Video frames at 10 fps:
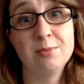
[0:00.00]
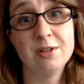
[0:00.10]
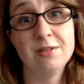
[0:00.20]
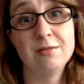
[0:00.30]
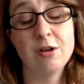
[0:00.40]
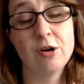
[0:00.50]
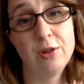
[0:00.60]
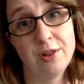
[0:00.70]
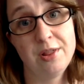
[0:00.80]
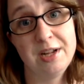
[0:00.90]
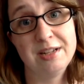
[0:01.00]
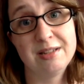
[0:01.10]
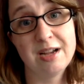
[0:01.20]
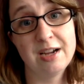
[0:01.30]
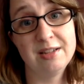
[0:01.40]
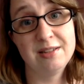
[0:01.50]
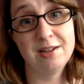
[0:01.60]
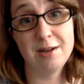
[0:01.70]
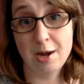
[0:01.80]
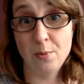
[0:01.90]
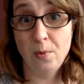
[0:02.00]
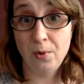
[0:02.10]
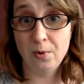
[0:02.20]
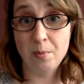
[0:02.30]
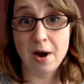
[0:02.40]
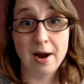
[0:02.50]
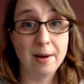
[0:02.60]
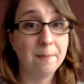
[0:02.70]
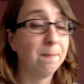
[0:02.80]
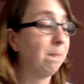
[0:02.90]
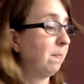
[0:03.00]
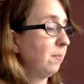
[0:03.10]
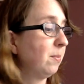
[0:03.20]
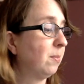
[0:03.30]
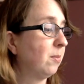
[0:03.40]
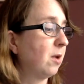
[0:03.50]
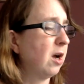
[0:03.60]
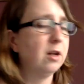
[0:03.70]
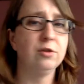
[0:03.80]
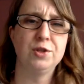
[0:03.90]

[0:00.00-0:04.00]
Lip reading: but all the things I said I would buy.